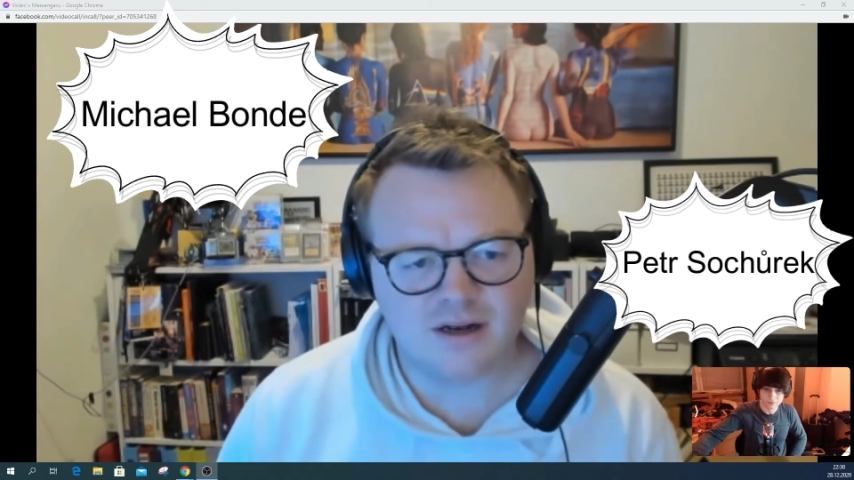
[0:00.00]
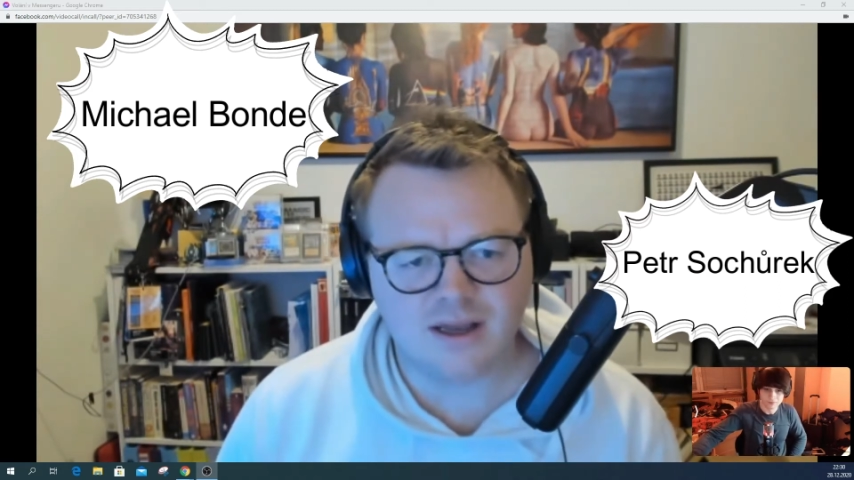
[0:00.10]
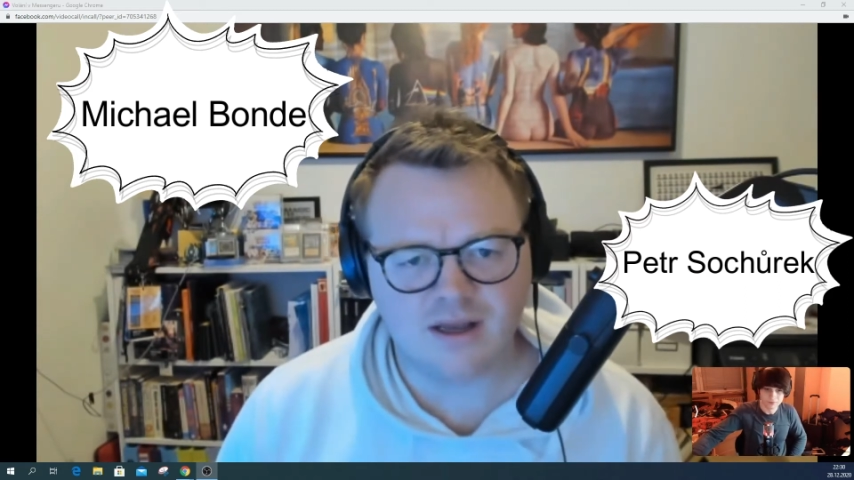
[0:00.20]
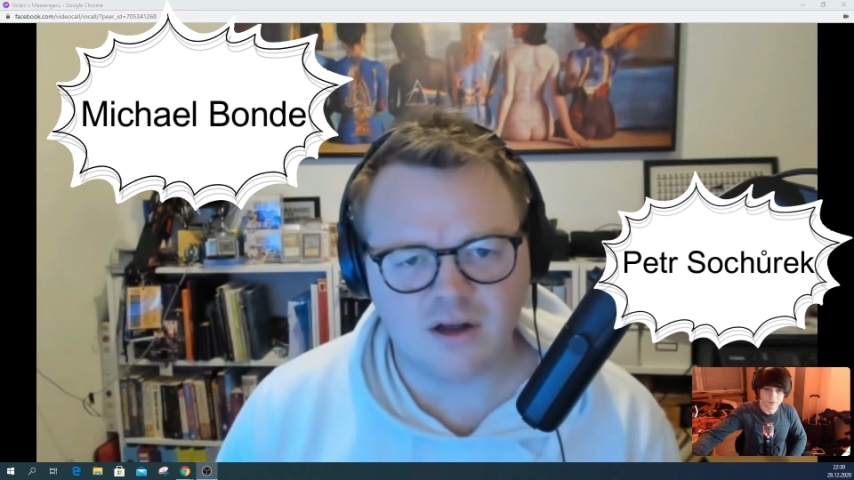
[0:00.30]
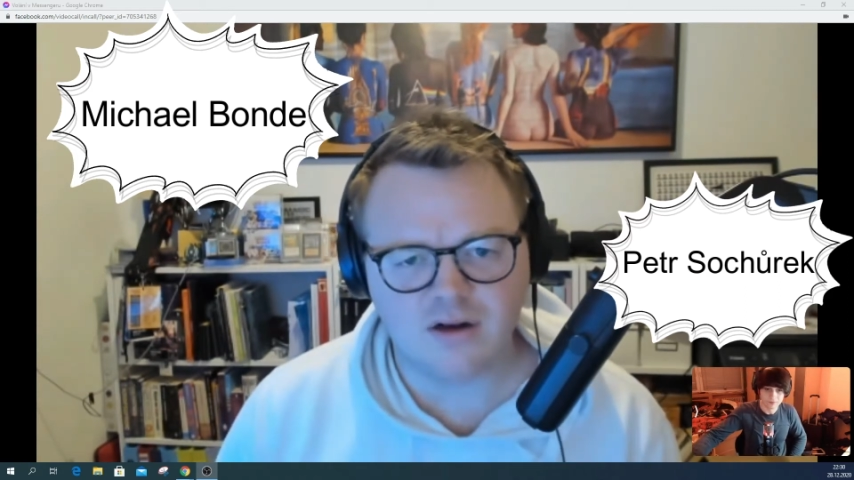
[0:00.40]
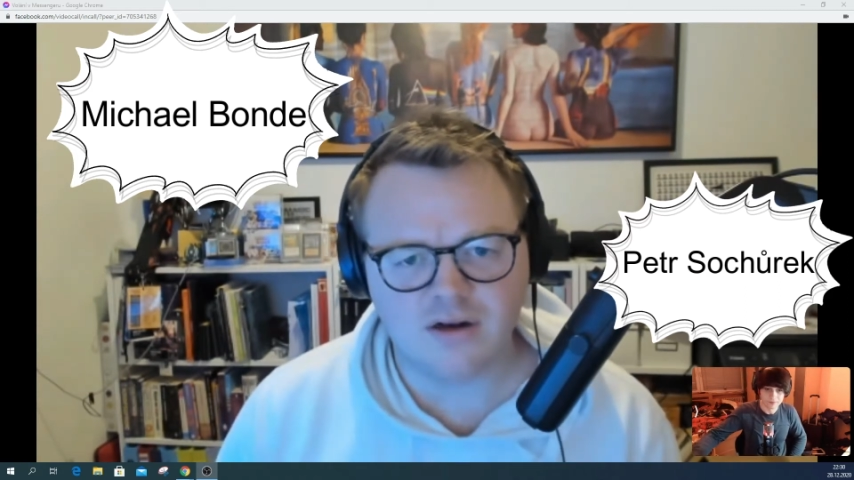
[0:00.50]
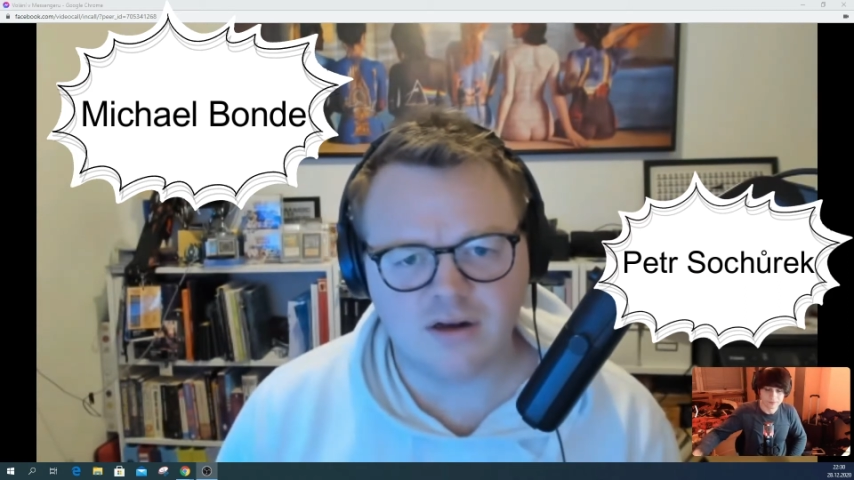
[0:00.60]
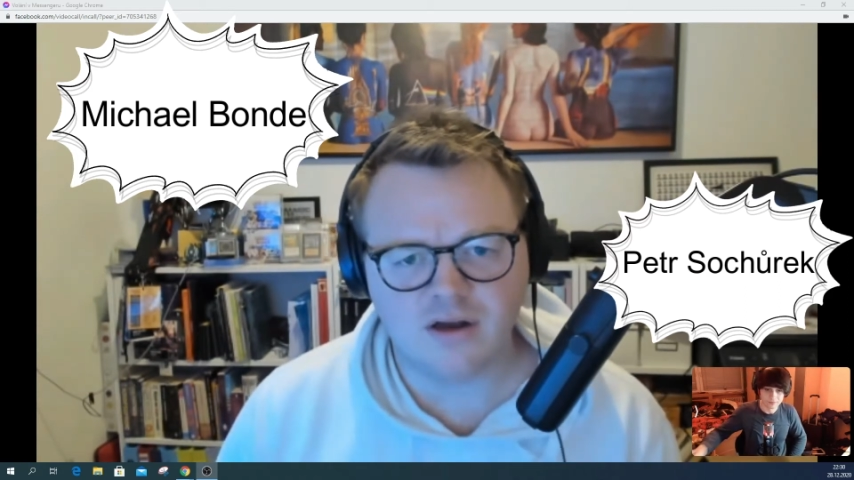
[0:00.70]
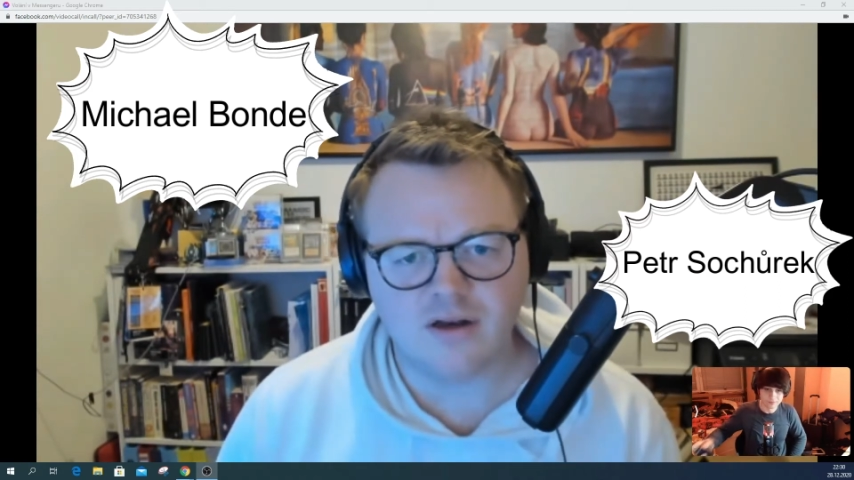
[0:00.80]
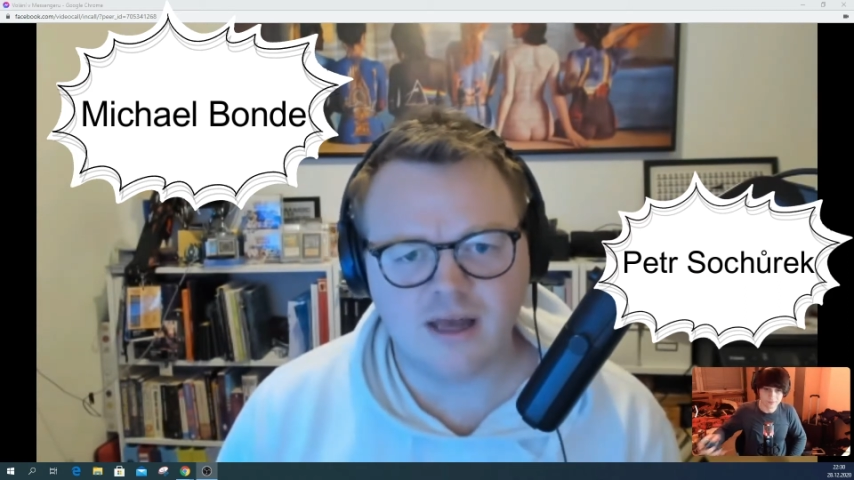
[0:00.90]
like a lot
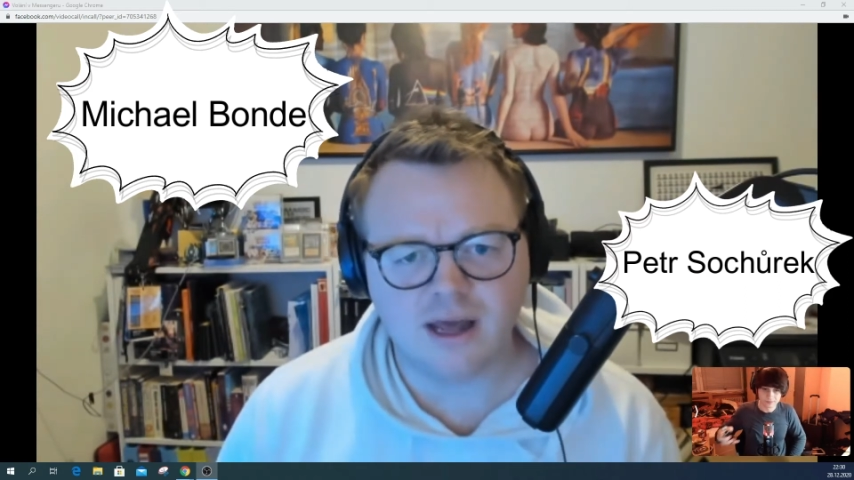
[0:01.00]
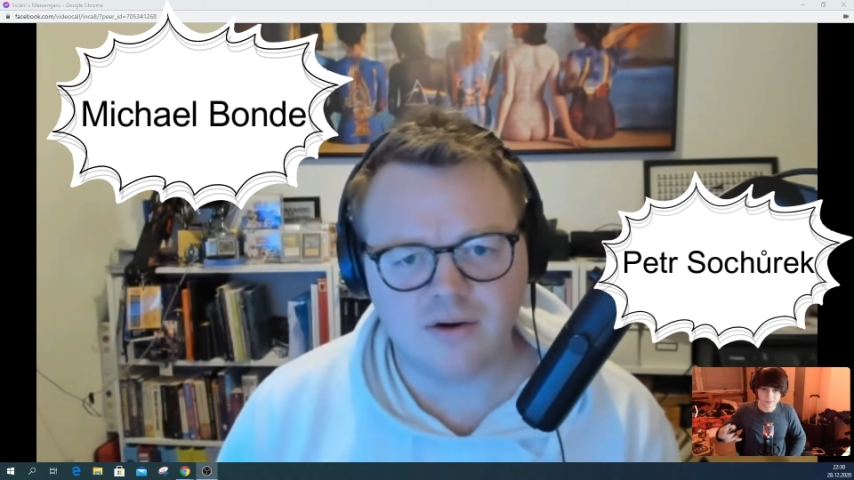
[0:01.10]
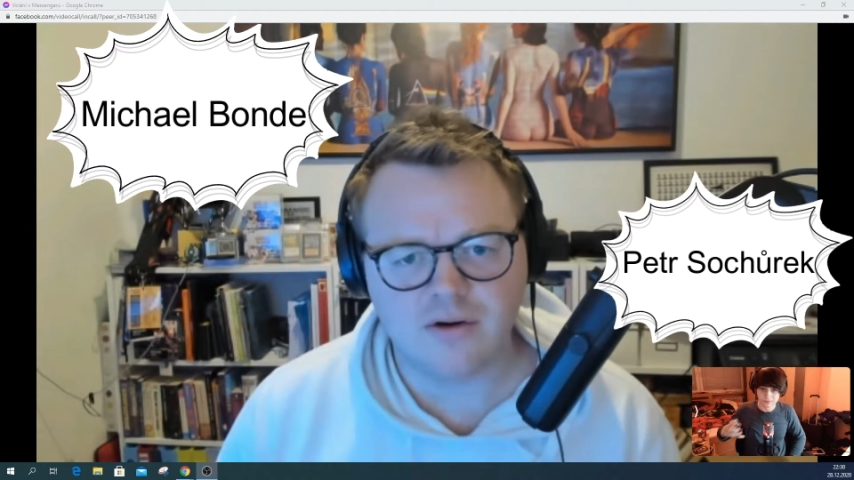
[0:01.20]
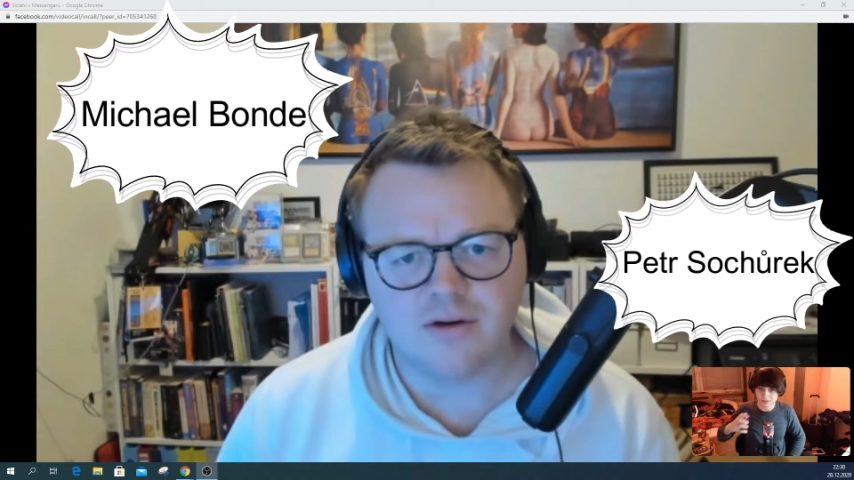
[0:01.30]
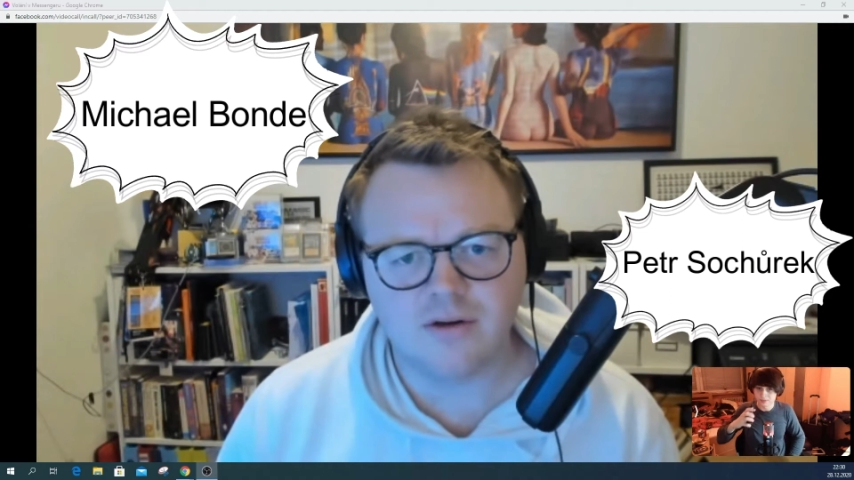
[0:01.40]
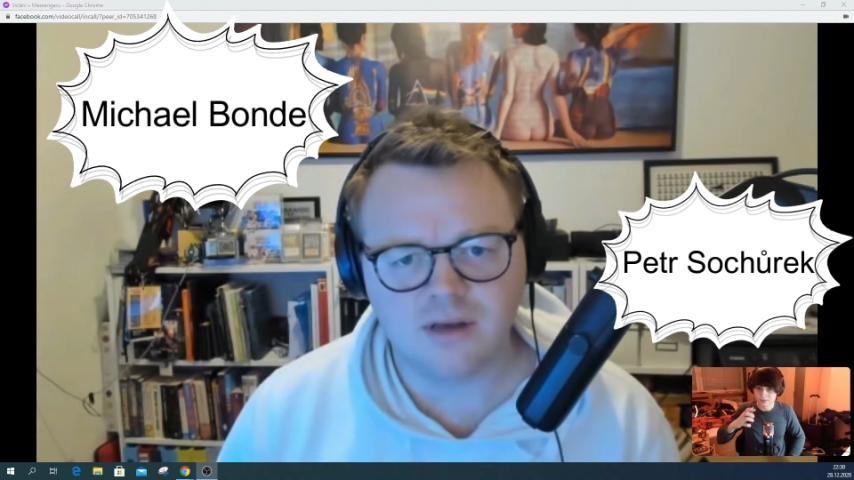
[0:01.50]
on the ladder,